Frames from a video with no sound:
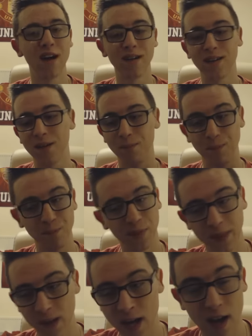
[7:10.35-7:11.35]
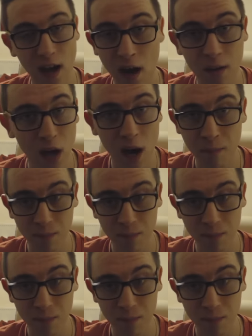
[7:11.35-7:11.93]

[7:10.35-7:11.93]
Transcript: And yeah, I,